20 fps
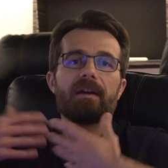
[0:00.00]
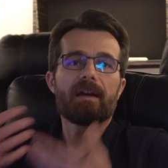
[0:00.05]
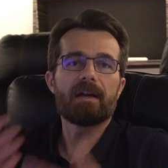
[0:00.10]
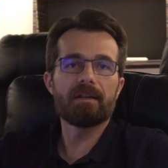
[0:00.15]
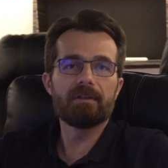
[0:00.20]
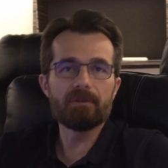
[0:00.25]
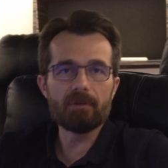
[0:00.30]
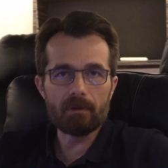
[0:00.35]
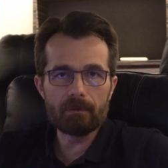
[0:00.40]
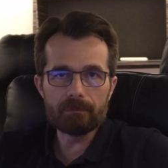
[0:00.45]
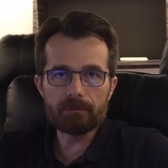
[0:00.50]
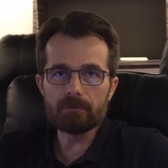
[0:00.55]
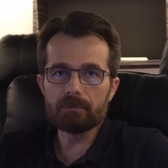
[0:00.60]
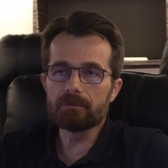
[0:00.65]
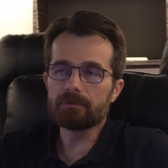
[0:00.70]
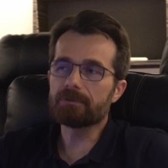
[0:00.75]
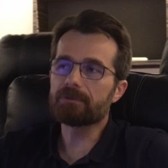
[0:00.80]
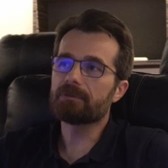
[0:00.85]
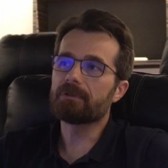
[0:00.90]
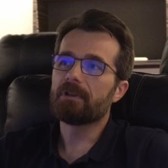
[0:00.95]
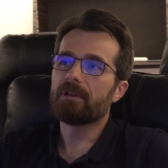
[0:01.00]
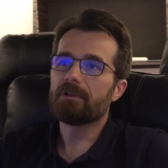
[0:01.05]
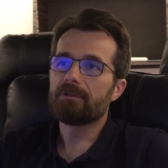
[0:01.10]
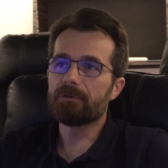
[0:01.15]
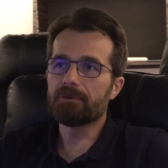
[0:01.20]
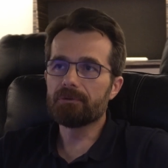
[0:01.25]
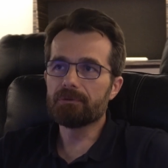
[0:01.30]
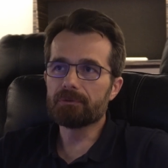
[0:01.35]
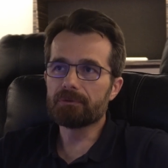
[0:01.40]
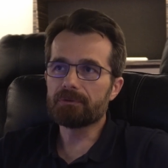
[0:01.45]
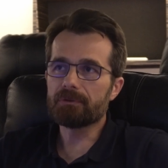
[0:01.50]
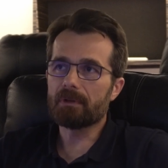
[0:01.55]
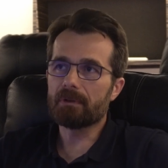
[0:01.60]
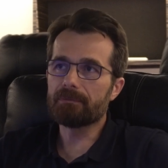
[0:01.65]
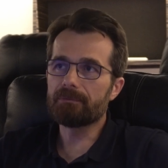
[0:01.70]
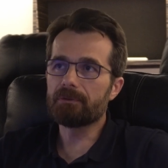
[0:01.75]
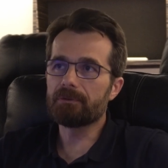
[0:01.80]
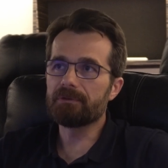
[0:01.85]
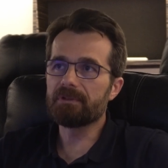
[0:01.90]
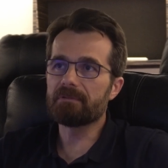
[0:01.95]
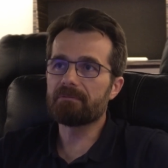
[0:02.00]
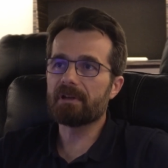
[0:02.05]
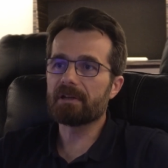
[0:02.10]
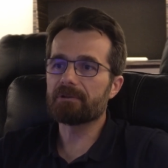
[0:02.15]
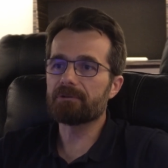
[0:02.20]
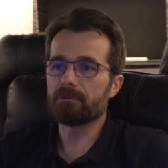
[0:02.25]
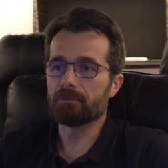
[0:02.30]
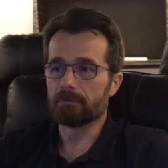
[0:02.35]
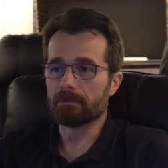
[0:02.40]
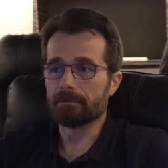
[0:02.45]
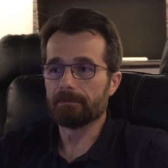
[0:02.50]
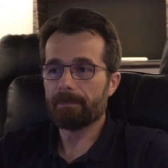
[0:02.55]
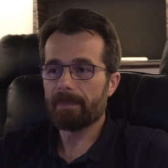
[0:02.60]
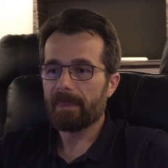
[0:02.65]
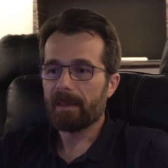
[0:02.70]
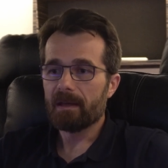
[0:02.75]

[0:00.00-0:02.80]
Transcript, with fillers: and of course the use of the Dirac tool.